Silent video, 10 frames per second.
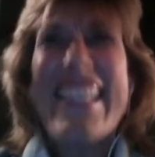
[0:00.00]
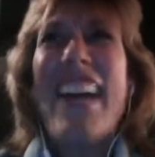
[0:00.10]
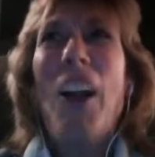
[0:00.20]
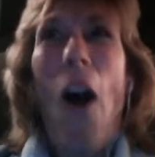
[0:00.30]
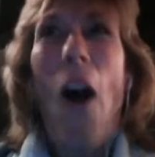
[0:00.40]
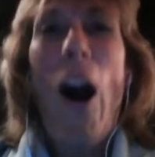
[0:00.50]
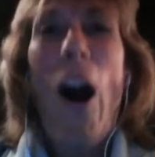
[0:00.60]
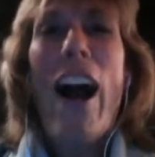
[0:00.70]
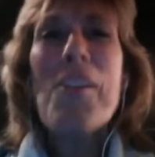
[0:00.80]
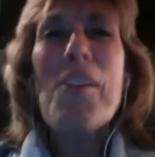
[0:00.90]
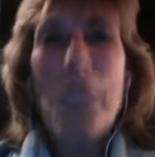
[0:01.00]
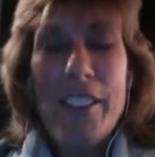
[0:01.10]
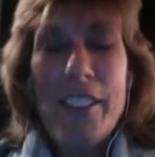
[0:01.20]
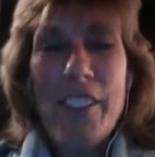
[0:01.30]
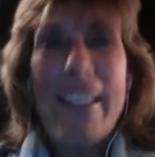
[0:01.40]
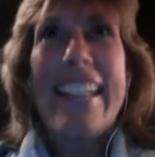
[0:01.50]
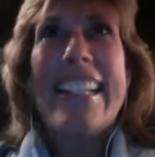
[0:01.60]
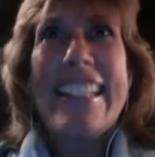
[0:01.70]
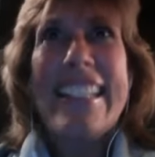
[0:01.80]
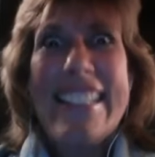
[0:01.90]
It's that awe and
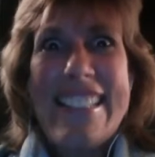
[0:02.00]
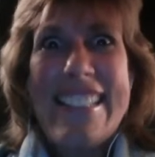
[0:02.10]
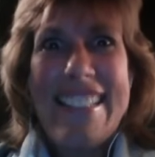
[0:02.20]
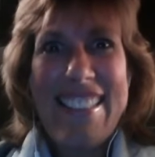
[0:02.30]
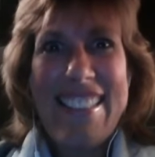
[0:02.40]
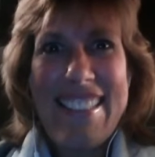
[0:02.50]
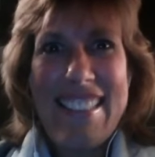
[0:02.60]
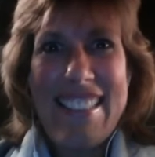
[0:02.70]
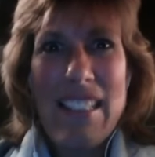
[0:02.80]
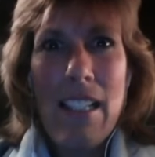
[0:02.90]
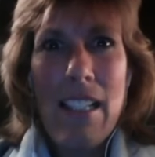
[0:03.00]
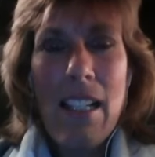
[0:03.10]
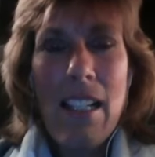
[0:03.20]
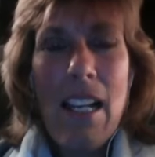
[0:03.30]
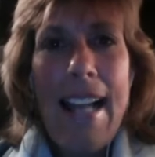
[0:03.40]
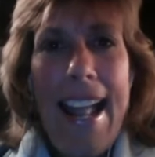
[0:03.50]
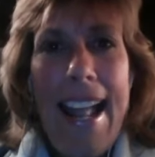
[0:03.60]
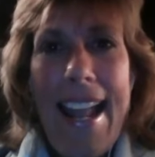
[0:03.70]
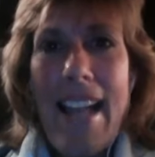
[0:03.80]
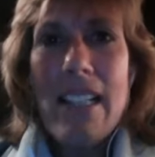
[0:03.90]
wonder, that innocence.
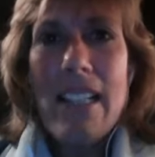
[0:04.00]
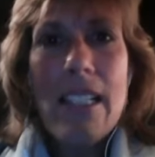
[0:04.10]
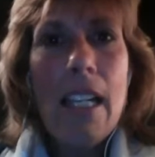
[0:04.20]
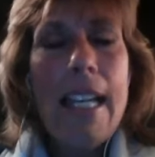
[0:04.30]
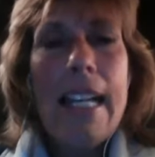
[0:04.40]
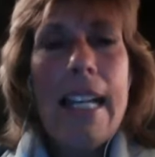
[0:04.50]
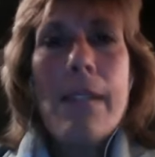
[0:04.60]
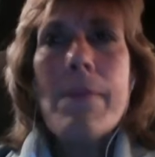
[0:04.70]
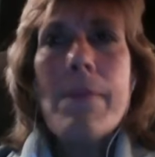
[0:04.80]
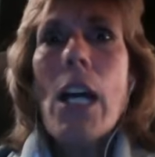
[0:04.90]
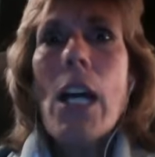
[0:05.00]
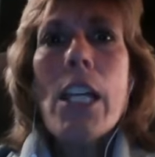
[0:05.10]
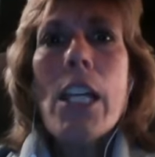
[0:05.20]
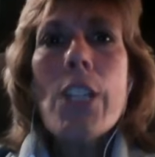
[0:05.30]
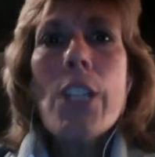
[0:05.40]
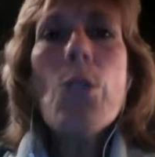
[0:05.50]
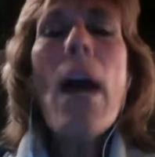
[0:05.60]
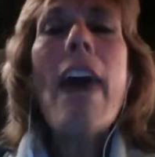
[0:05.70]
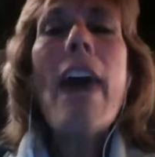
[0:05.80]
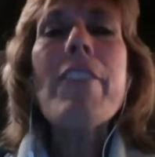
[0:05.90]
And you
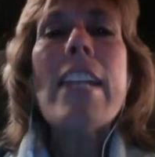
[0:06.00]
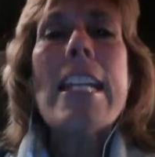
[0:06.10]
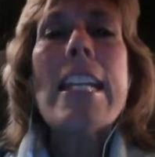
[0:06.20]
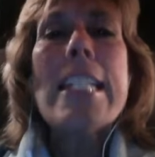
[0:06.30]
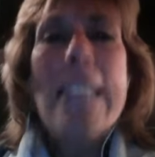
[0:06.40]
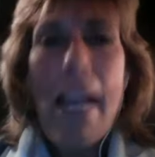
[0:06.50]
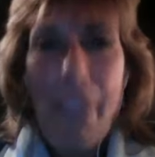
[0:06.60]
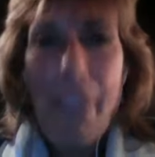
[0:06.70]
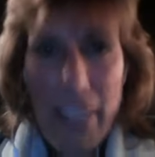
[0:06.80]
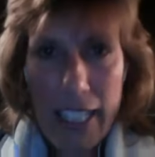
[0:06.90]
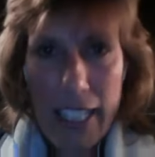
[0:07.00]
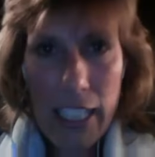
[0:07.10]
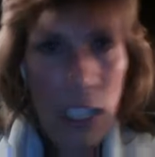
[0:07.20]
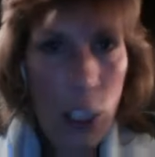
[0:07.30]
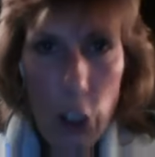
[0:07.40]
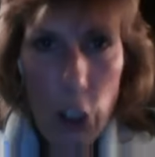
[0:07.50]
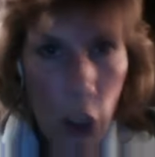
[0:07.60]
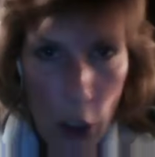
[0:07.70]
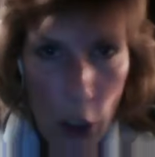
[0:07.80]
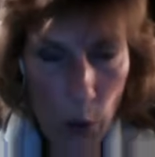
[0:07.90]
have nothing to
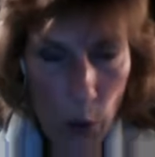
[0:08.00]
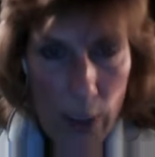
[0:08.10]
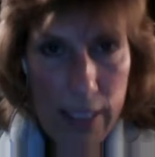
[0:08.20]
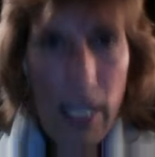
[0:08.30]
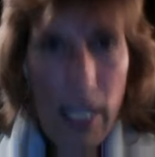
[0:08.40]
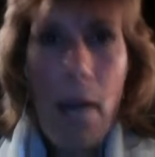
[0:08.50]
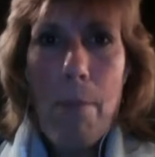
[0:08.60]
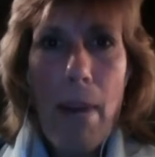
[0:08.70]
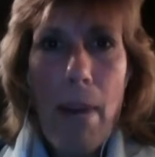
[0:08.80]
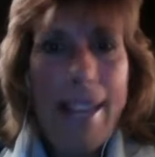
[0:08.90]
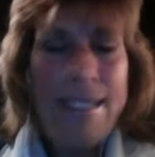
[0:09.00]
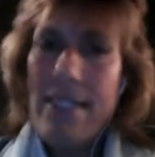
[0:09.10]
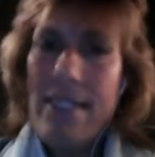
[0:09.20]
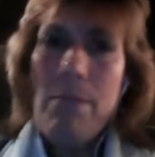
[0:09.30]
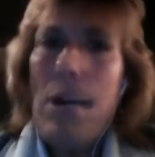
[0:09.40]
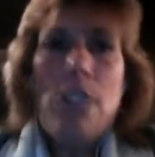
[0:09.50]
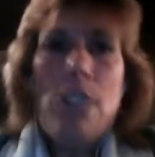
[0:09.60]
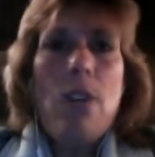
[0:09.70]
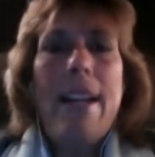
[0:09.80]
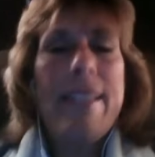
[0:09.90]
lose by
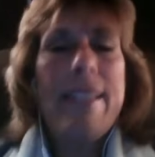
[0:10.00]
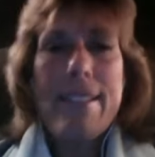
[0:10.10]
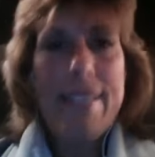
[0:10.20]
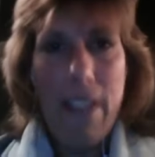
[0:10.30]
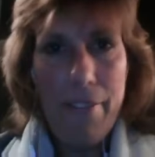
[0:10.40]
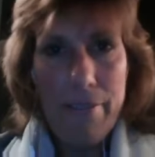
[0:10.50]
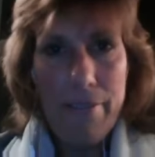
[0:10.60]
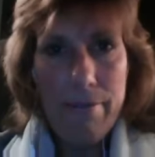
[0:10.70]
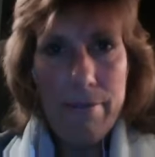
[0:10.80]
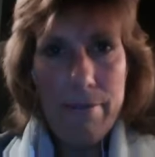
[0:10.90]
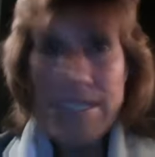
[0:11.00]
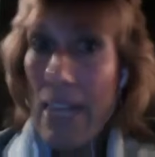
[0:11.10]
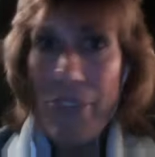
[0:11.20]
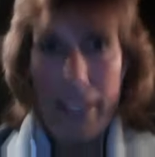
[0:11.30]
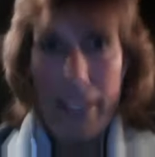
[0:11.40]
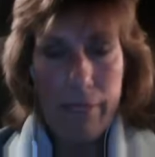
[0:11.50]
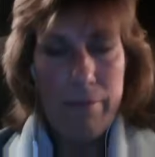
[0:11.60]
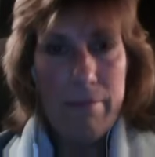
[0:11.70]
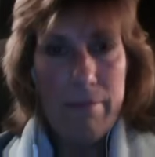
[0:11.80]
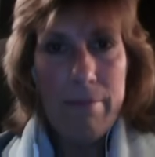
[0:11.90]
trying this stuff? Nothing.
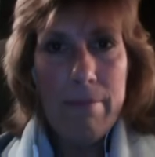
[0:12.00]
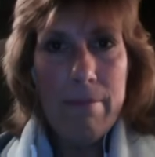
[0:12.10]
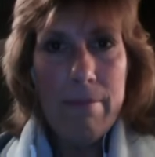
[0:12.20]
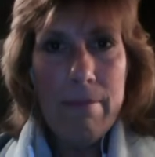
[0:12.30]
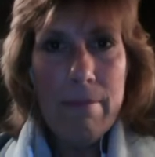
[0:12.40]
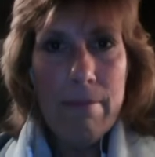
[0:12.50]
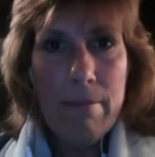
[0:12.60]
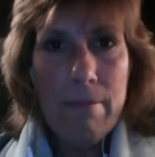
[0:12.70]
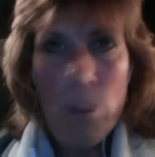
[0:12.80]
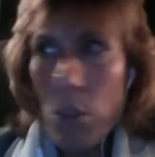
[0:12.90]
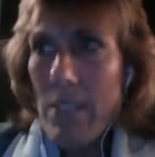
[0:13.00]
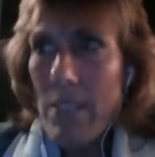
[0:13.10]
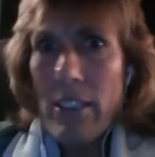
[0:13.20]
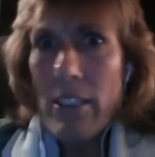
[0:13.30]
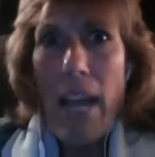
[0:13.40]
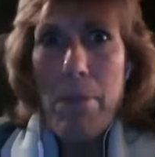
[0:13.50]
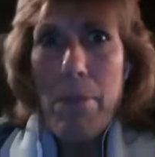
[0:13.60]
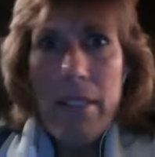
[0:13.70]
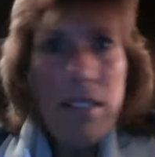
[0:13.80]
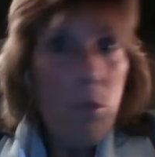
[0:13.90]
The worst that could
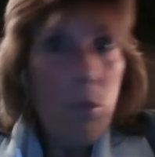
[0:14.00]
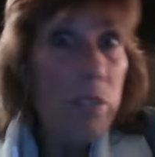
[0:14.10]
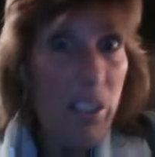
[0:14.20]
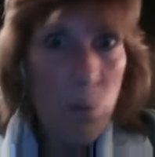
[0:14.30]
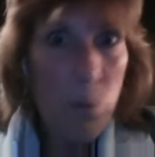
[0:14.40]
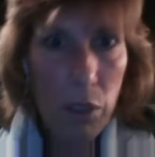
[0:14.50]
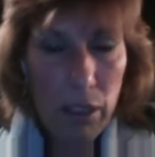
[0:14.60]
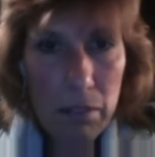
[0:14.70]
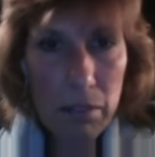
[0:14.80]
happen is it doesn't work.